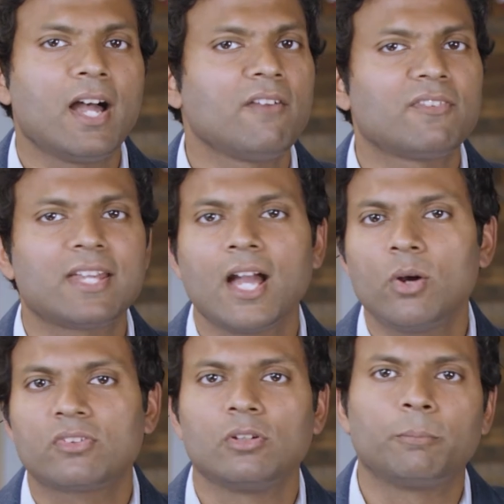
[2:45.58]
I've
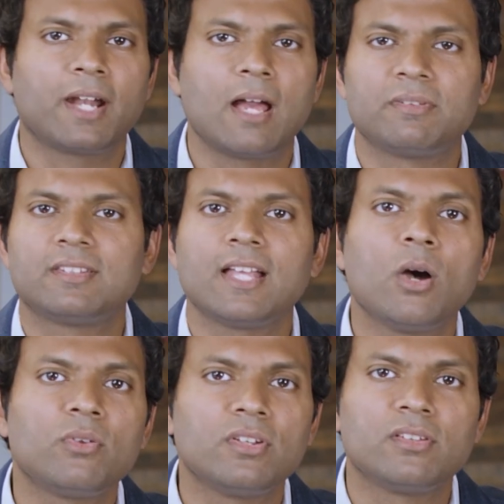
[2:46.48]
counseled perhaps
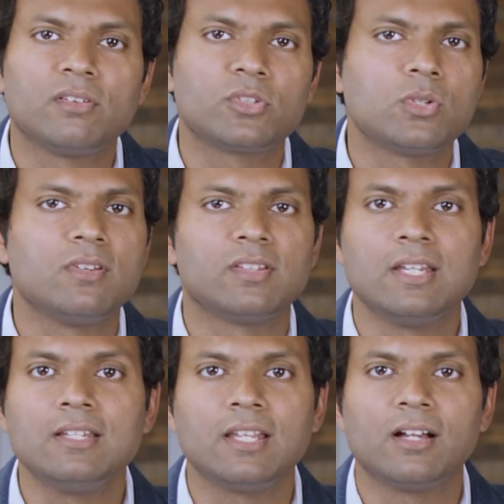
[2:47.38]
thousands of students
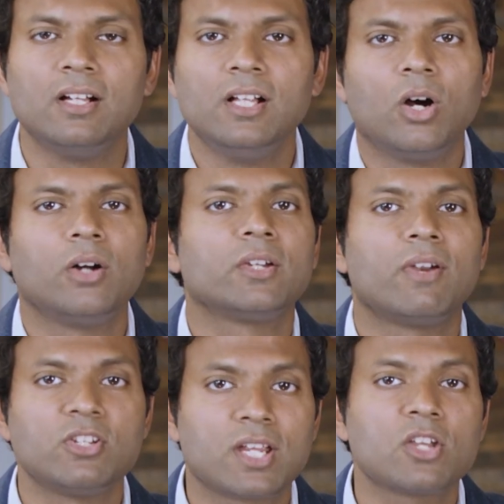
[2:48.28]
in India on
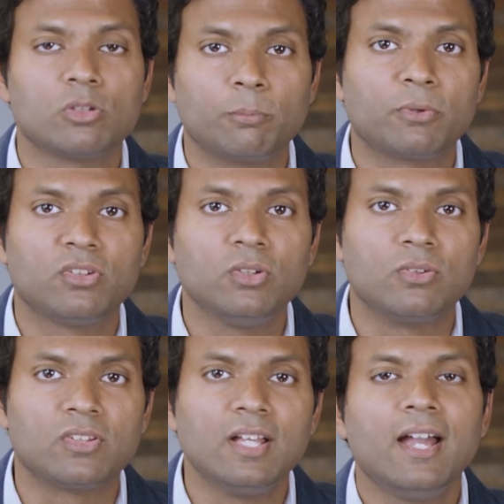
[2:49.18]
their educational
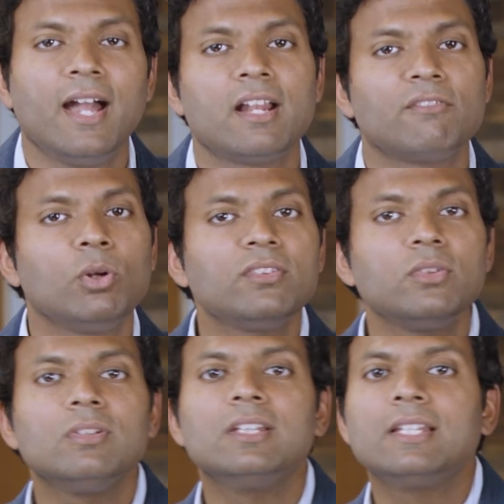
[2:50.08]
pursuits, and I've
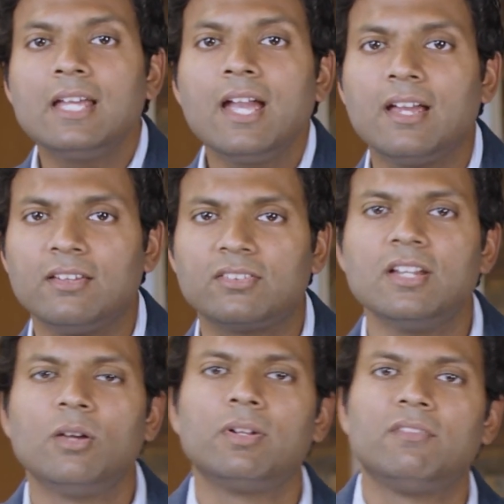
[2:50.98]
also
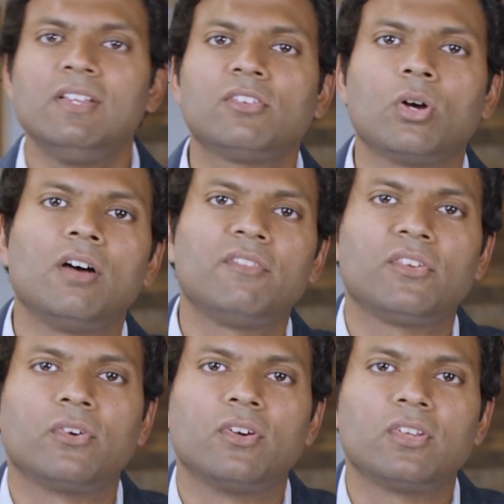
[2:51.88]
liaised with visa
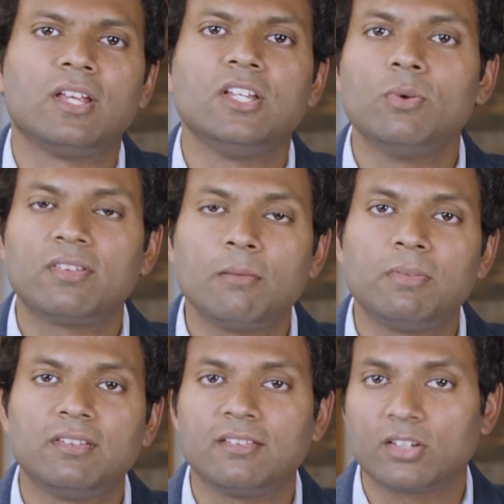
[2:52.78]
officers in US
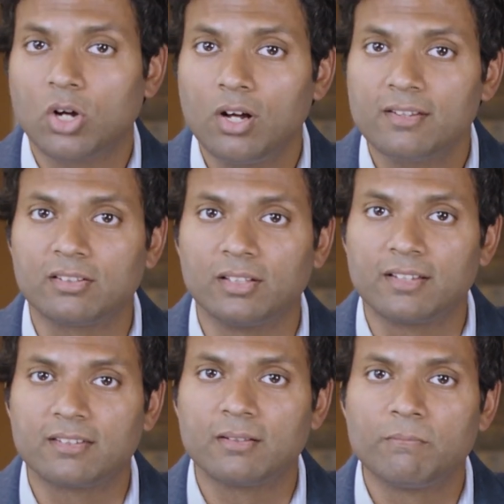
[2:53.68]
embassies and
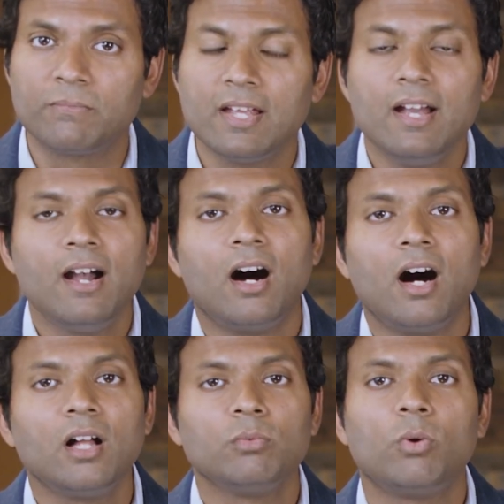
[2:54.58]
consulates.
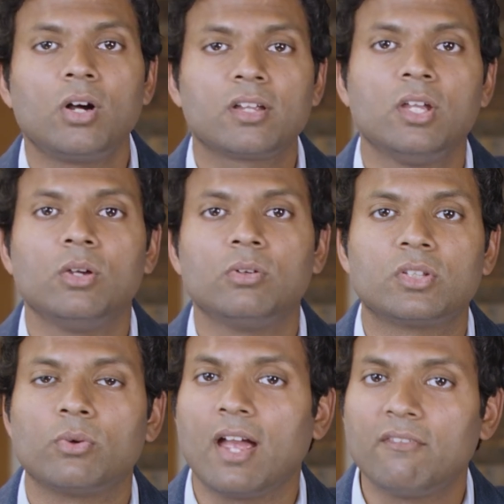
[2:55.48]
I'll walk you
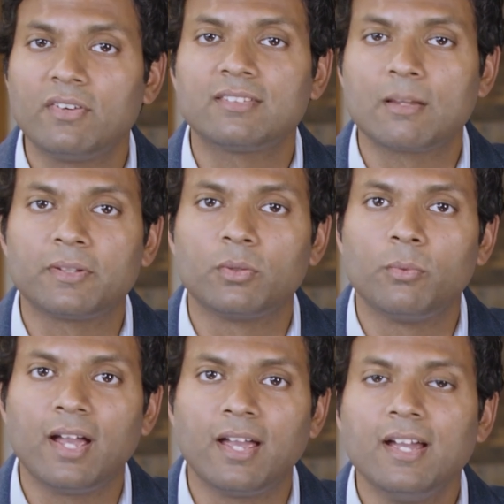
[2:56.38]
through every step of
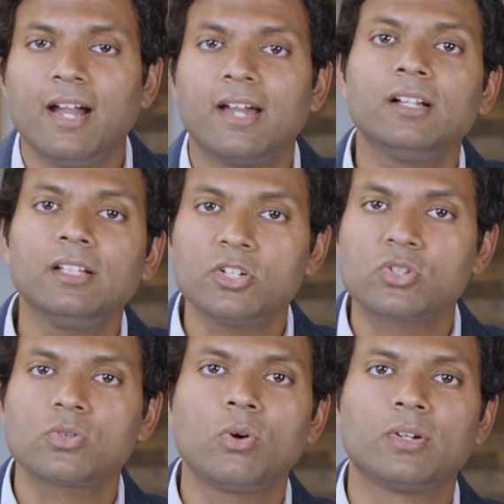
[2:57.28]
the way, and I'll
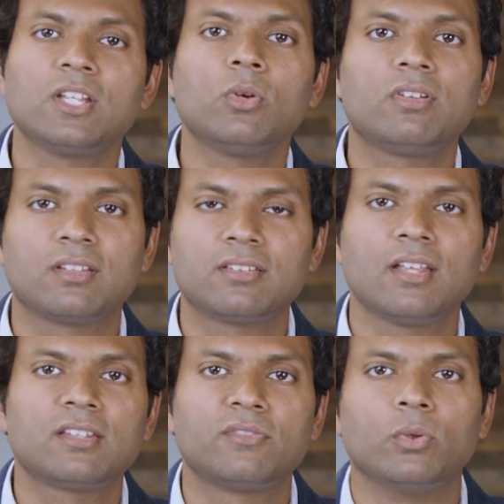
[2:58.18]
ensure that you're
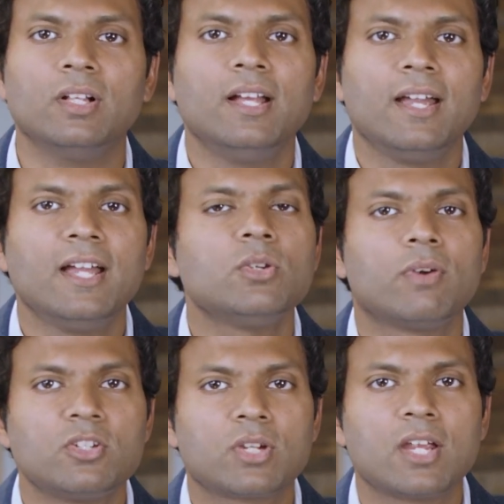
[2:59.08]
successful in
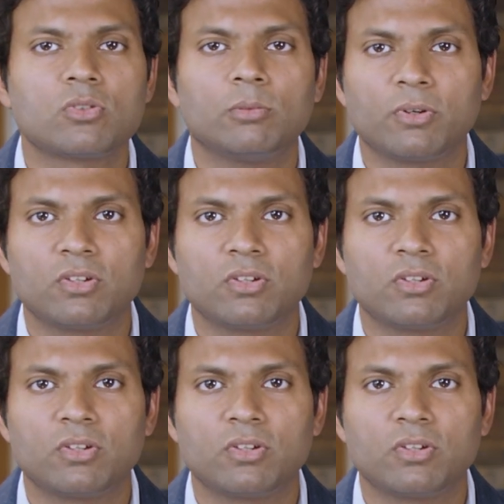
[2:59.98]
your educational